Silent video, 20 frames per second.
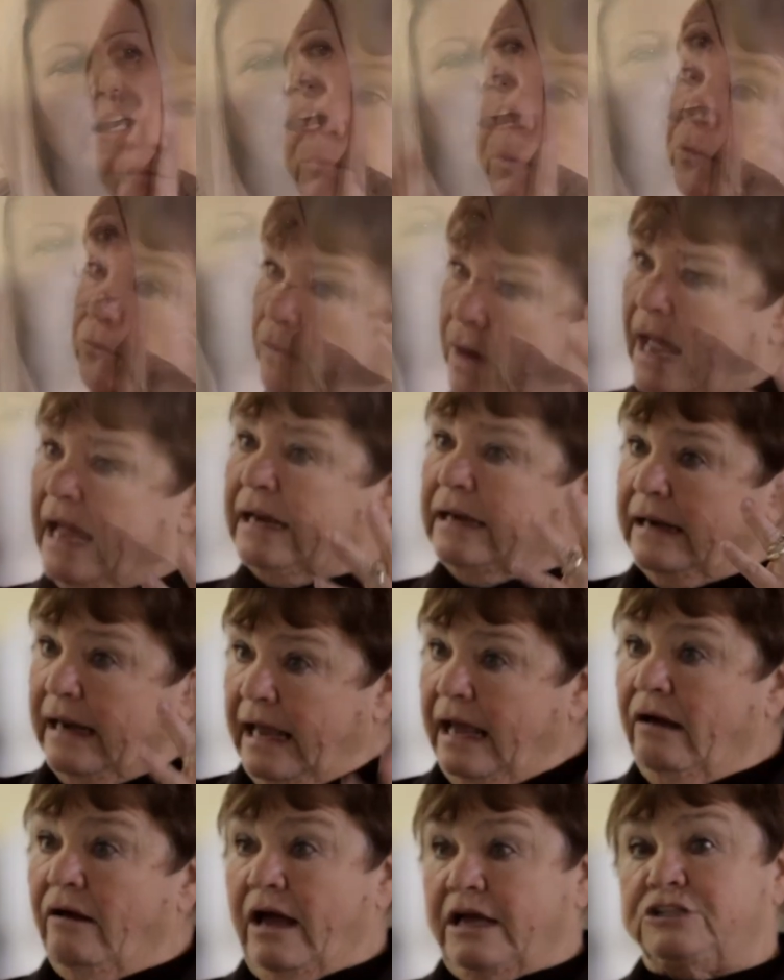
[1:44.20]
But right
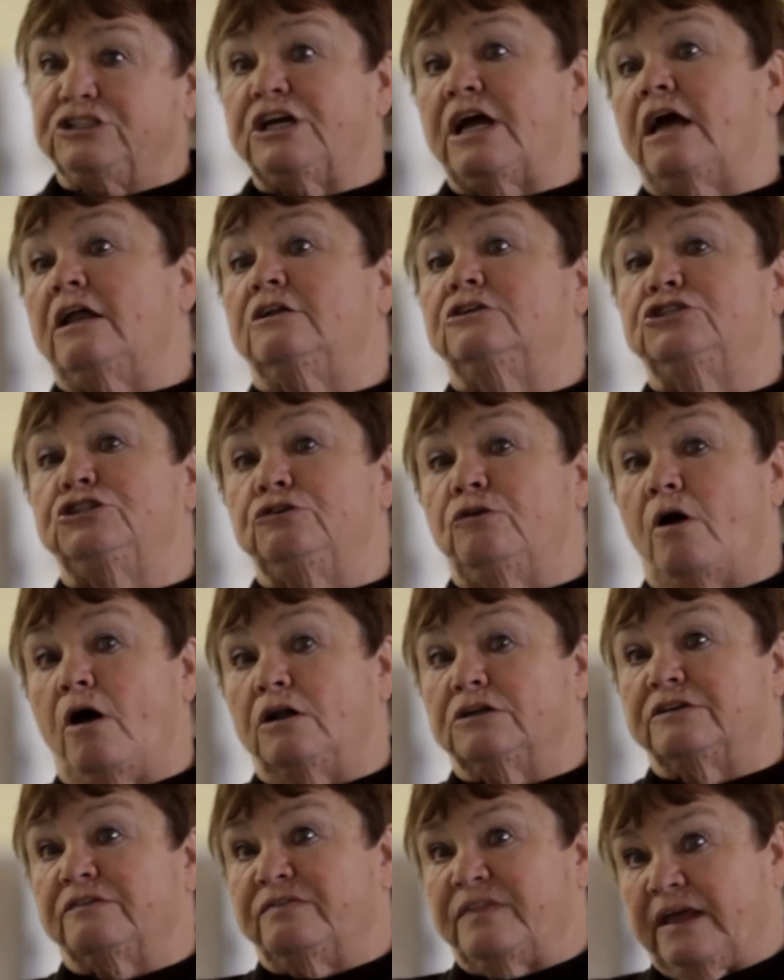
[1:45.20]
now, I challenge you
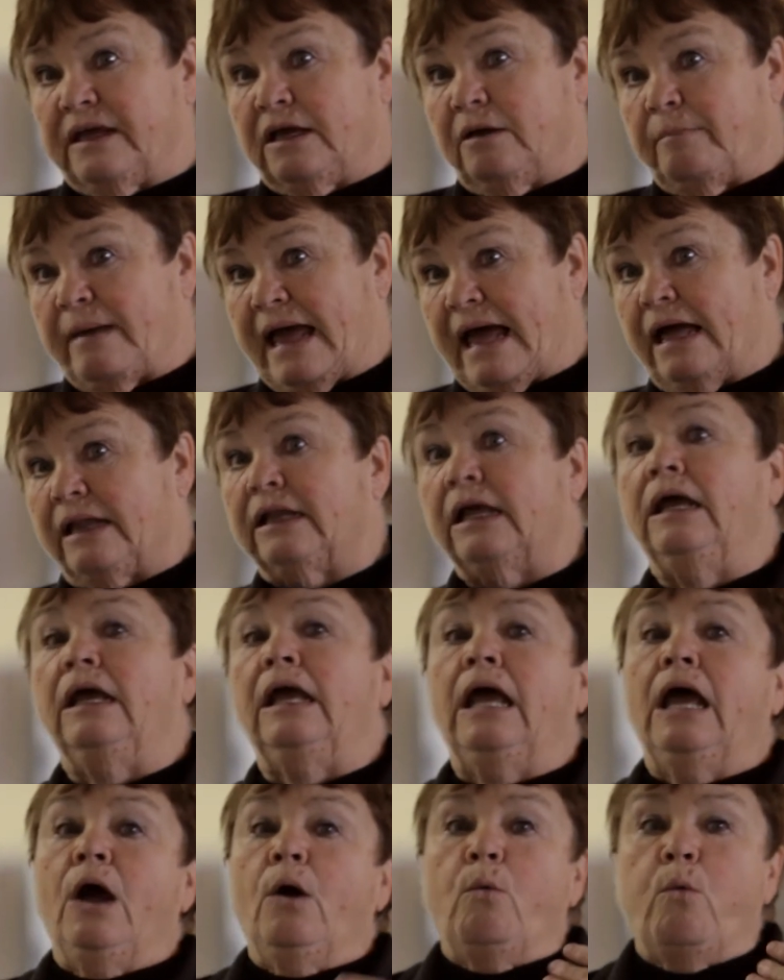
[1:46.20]
all to think about
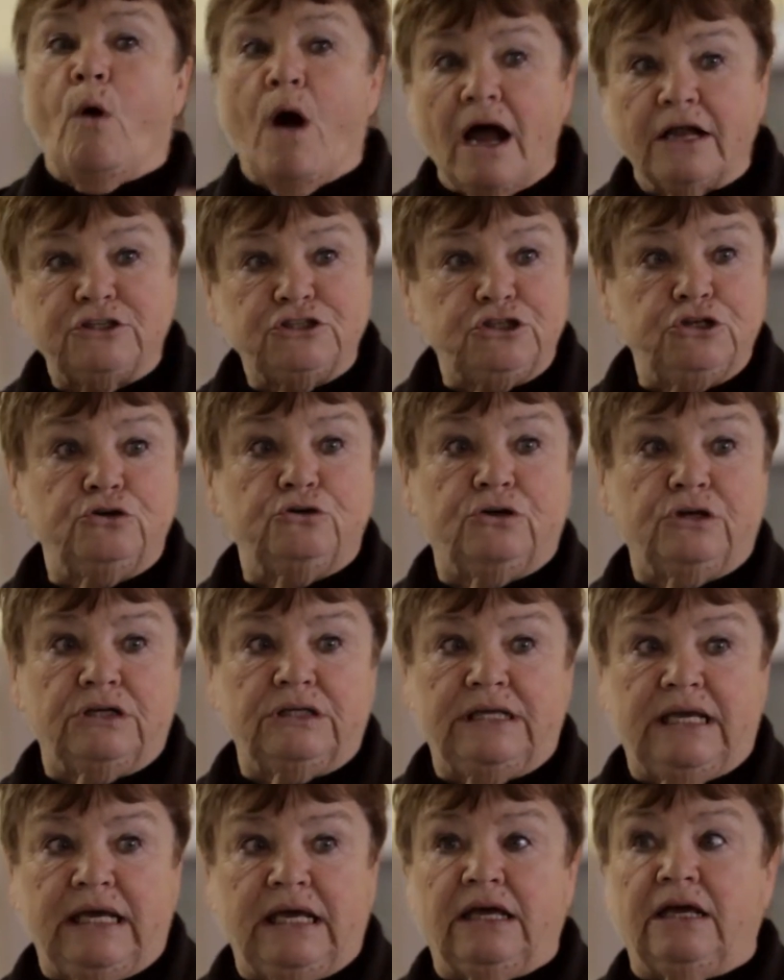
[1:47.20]
what you
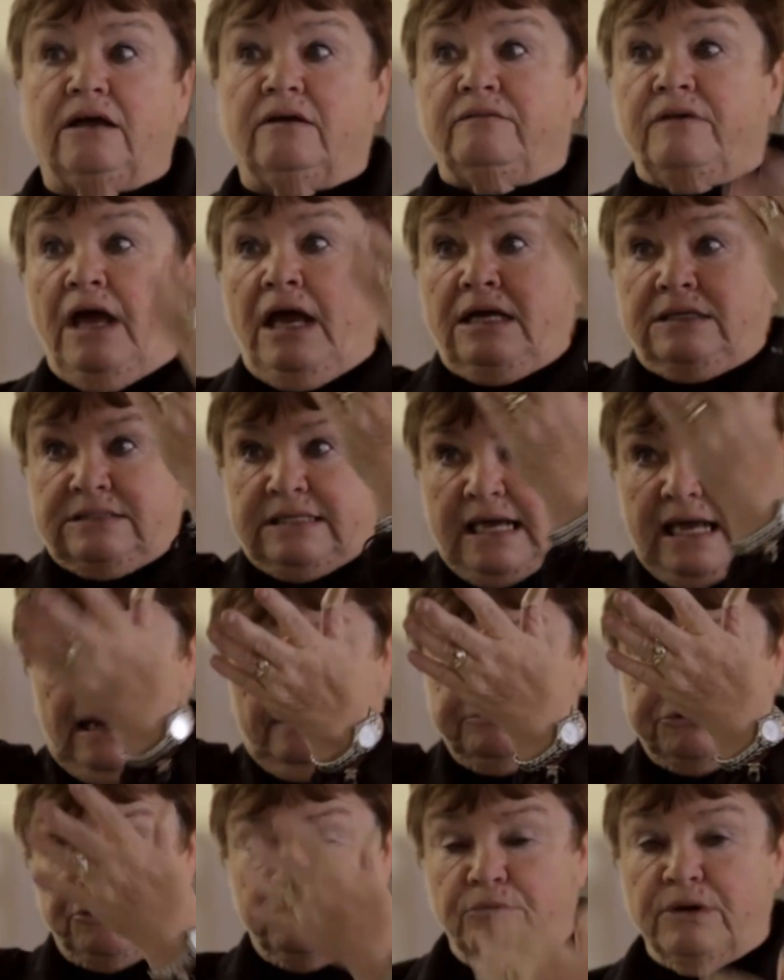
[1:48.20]
could give to
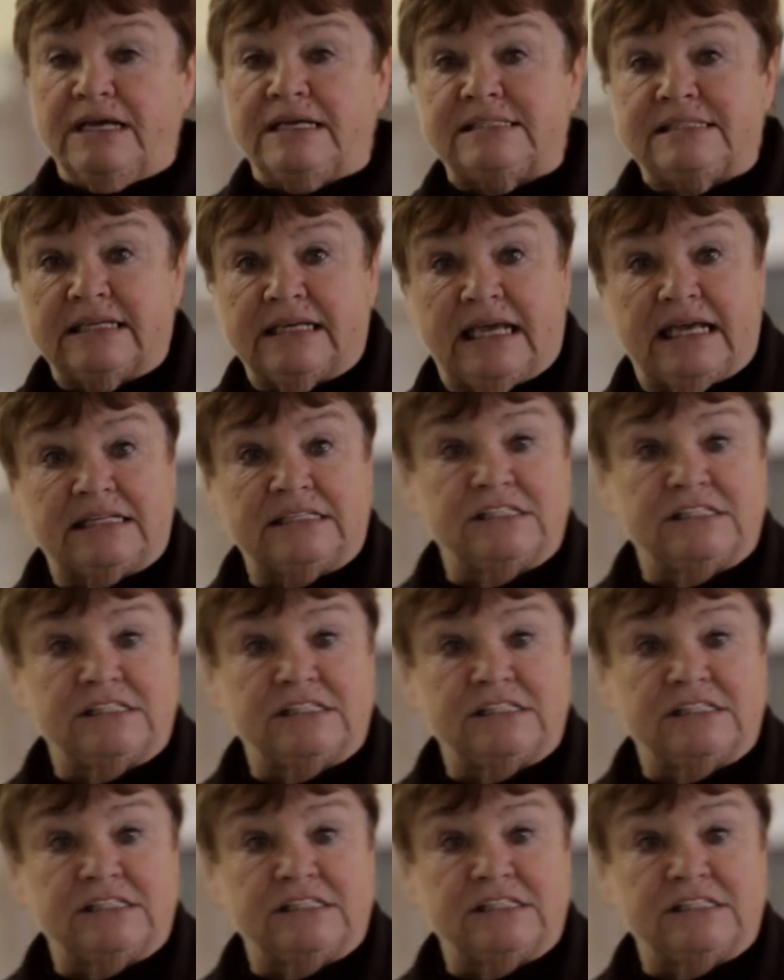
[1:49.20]
help Teresa get